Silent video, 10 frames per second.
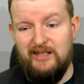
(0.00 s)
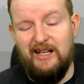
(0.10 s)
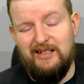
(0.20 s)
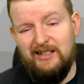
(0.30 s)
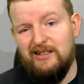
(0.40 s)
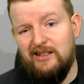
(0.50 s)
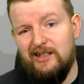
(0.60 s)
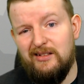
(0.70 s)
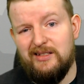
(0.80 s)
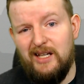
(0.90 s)
And
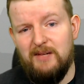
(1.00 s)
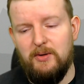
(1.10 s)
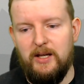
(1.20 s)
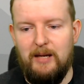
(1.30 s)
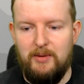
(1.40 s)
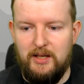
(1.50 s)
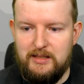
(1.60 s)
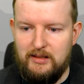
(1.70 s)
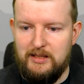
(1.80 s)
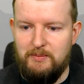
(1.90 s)
it looks kind of okay, but
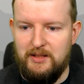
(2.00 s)
it's